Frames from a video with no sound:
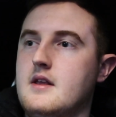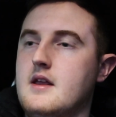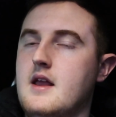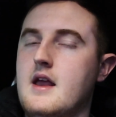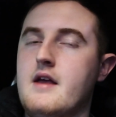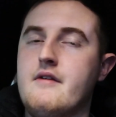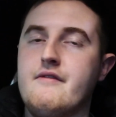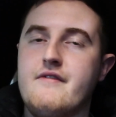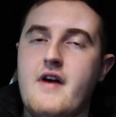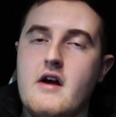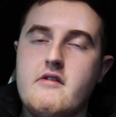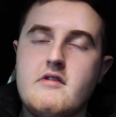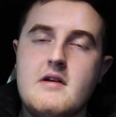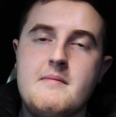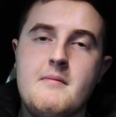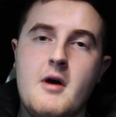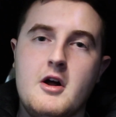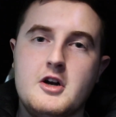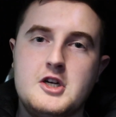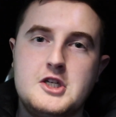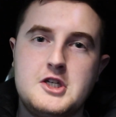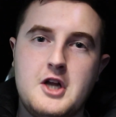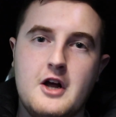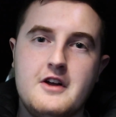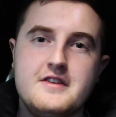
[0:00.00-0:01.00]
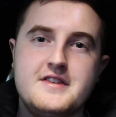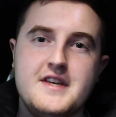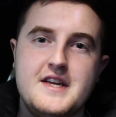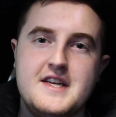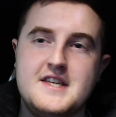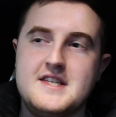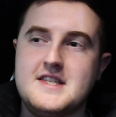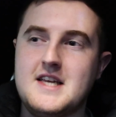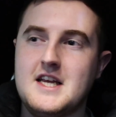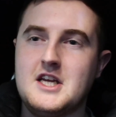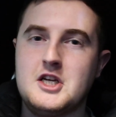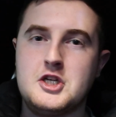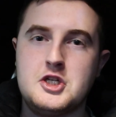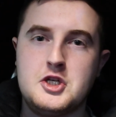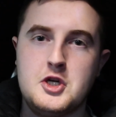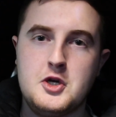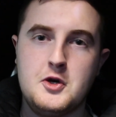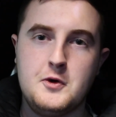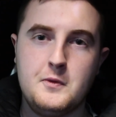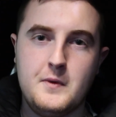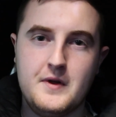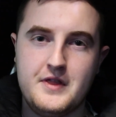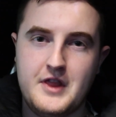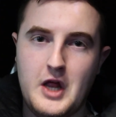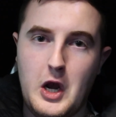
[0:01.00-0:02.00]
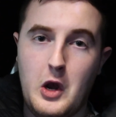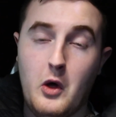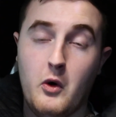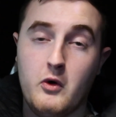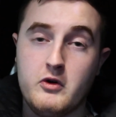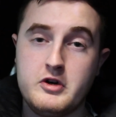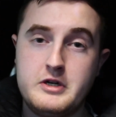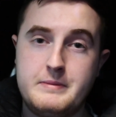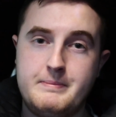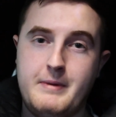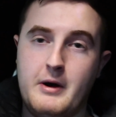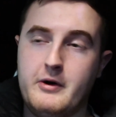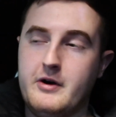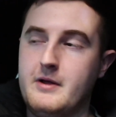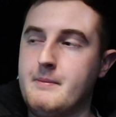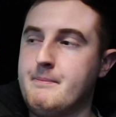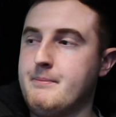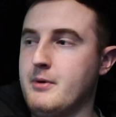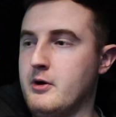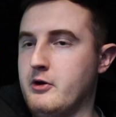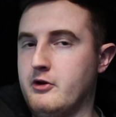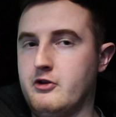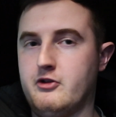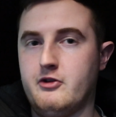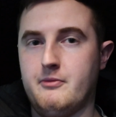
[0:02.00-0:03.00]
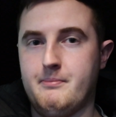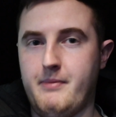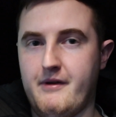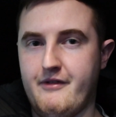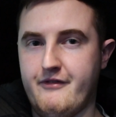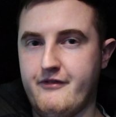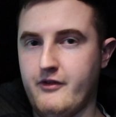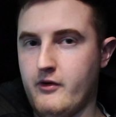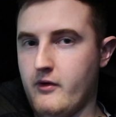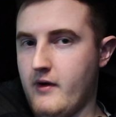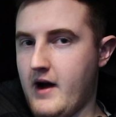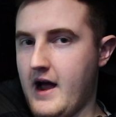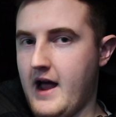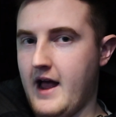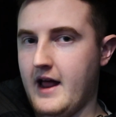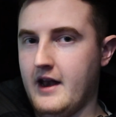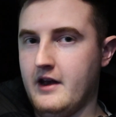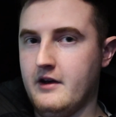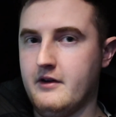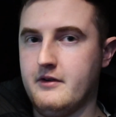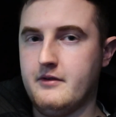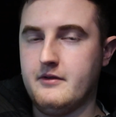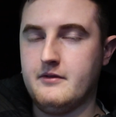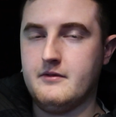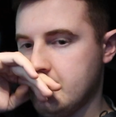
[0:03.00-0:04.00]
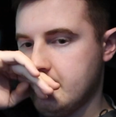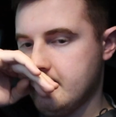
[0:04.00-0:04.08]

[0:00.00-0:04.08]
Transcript: It very much does assist you with the launch, building boosts beforehand.